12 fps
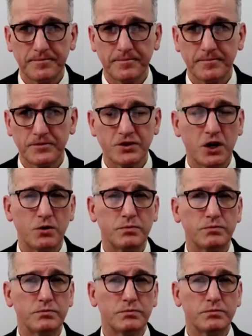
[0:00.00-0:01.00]

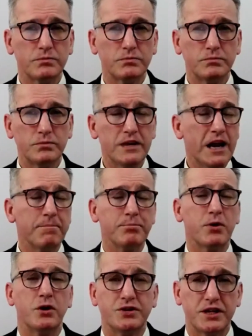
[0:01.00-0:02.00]
So we have
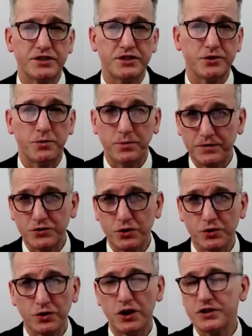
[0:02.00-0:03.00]
processes that we've
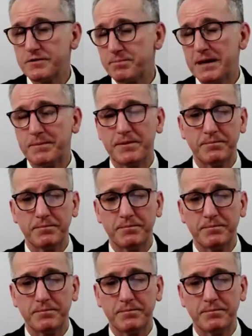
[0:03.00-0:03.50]
taught lots of people,